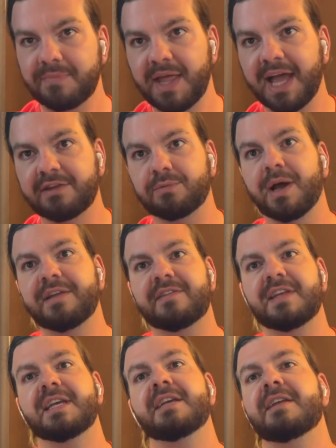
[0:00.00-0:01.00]

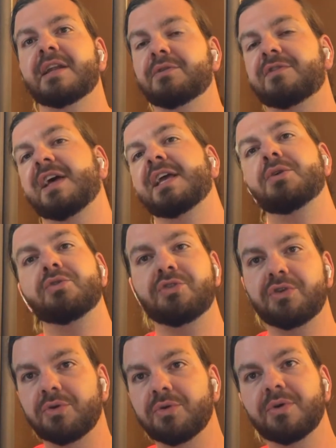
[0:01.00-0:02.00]
XYZ. Say you
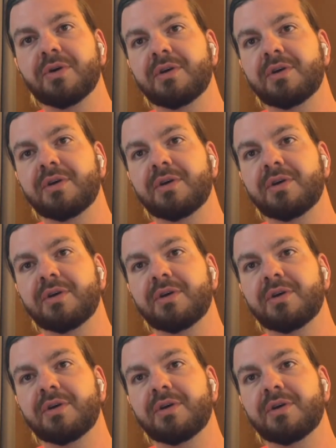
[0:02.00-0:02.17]
do,